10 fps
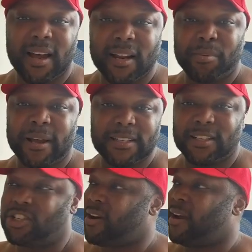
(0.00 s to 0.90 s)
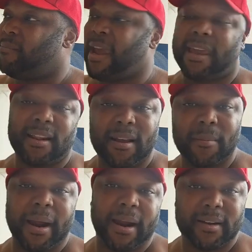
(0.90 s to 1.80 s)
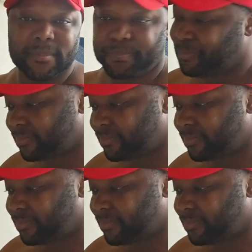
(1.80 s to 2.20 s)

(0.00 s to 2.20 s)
to other places trying to make it America.